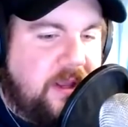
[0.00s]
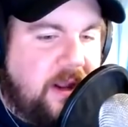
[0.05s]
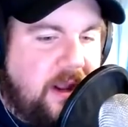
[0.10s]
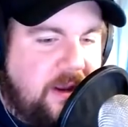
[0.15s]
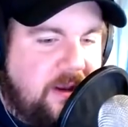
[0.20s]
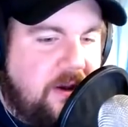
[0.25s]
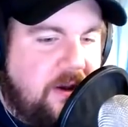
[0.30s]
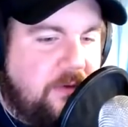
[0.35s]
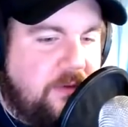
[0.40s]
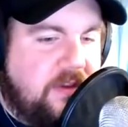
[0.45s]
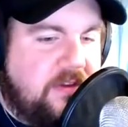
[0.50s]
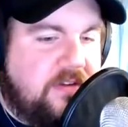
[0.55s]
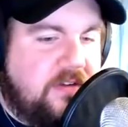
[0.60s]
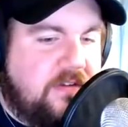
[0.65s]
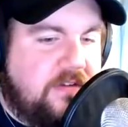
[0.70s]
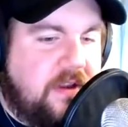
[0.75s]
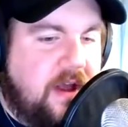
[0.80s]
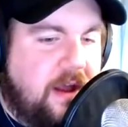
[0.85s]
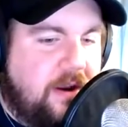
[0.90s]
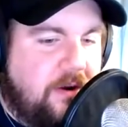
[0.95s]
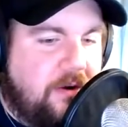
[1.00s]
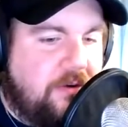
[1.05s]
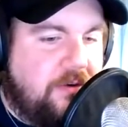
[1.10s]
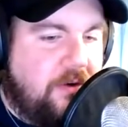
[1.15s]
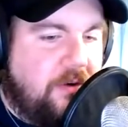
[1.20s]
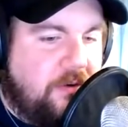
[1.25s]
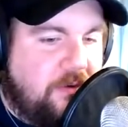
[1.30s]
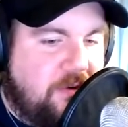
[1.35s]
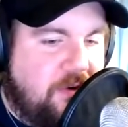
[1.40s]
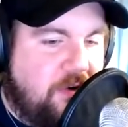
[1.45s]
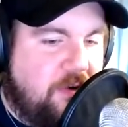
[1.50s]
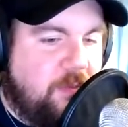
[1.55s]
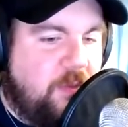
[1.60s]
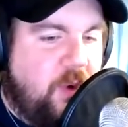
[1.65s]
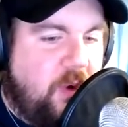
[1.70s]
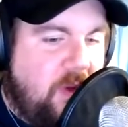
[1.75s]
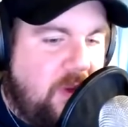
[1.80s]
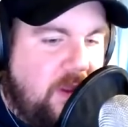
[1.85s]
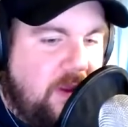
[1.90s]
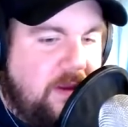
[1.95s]
I know this is not our
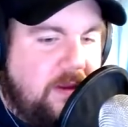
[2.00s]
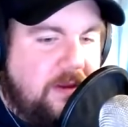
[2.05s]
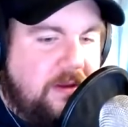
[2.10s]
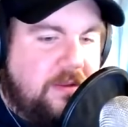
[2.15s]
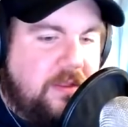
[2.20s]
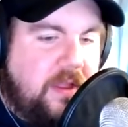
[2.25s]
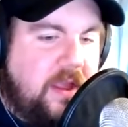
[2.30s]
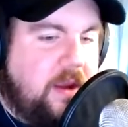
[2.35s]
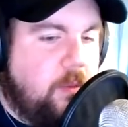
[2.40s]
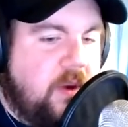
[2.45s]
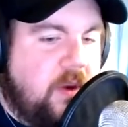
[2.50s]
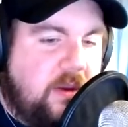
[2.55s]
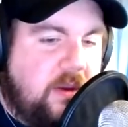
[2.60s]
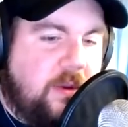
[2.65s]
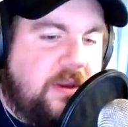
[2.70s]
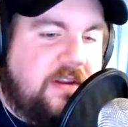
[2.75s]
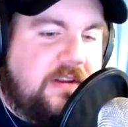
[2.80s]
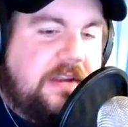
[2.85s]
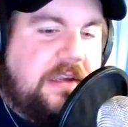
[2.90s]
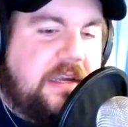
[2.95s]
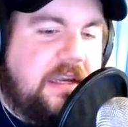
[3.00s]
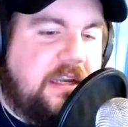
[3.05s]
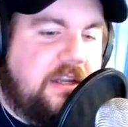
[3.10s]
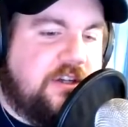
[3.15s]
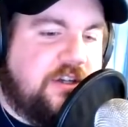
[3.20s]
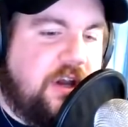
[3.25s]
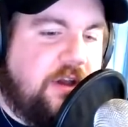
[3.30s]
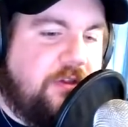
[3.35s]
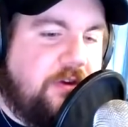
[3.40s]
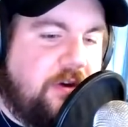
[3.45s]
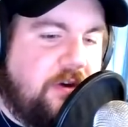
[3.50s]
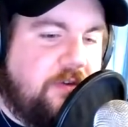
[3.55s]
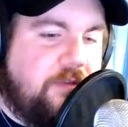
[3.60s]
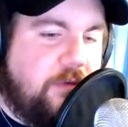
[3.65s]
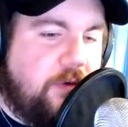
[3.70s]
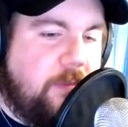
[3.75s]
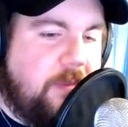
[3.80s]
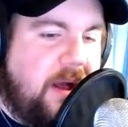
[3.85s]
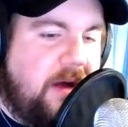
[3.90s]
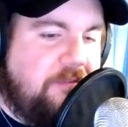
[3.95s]
normal, like we see each other for
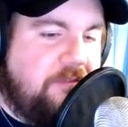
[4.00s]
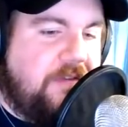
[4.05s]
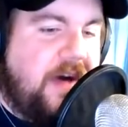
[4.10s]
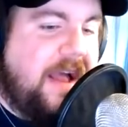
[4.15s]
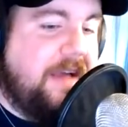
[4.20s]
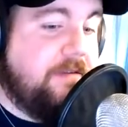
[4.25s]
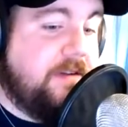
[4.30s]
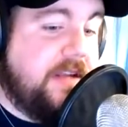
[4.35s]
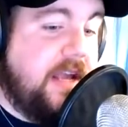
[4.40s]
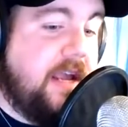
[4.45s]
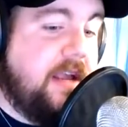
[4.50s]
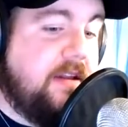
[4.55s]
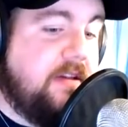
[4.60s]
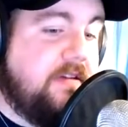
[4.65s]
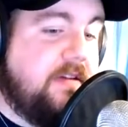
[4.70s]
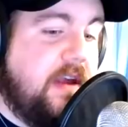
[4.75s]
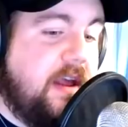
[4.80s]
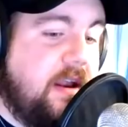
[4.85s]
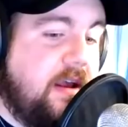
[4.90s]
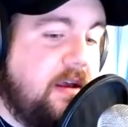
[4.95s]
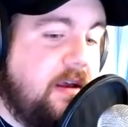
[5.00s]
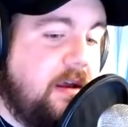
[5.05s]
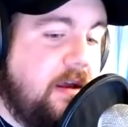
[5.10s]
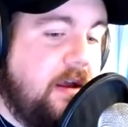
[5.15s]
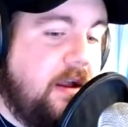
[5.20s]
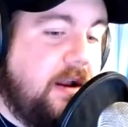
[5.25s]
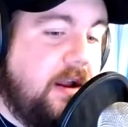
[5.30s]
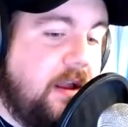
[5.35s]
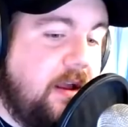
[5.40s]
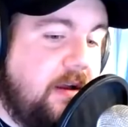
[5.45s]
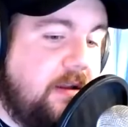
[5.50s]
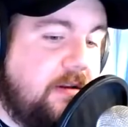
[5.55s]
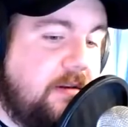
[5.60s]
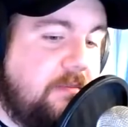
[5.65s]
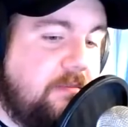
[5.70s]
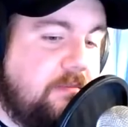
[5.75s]
about 5 seconds at a gun